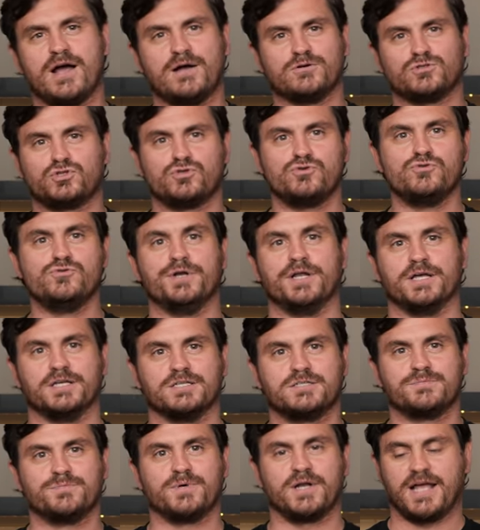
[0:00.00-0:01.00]
know how true it
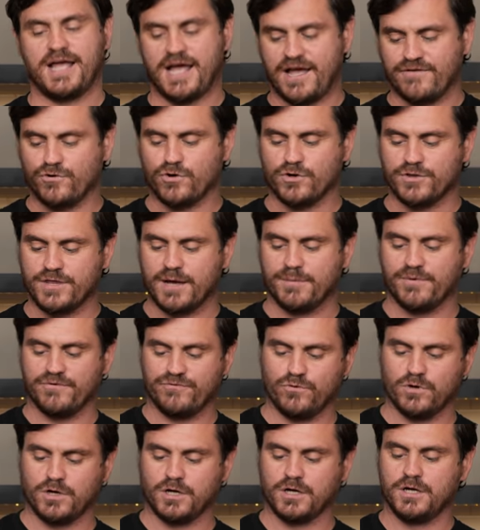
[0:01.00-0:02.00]
is, but I have heard that
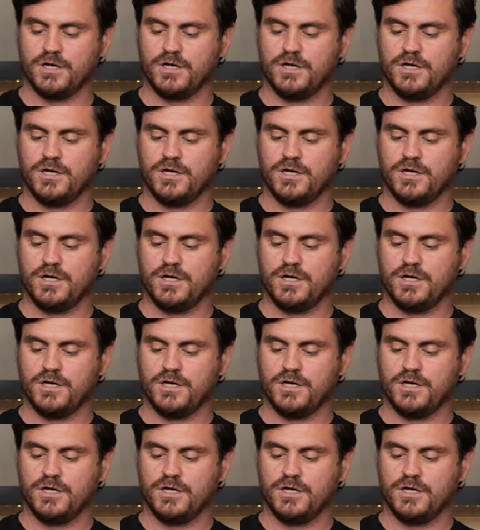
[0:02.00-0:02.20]
before.